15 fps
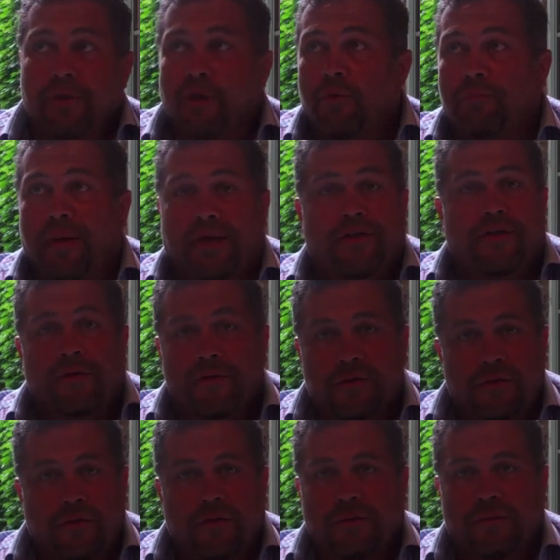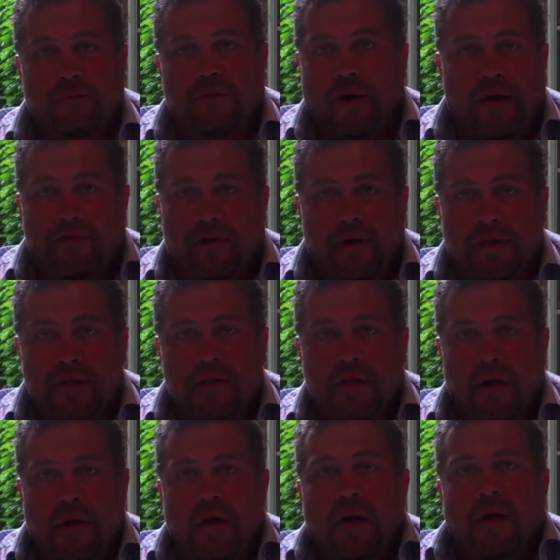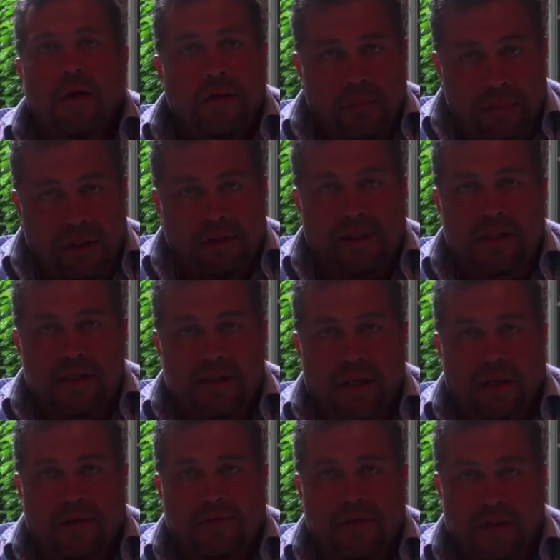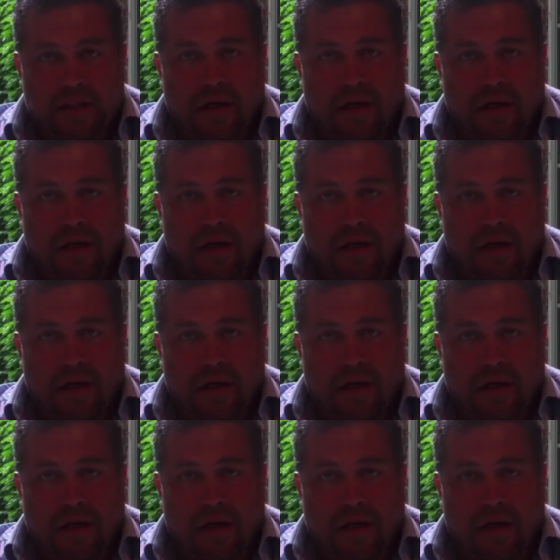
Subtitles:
pictures to whatever it is. The building itself,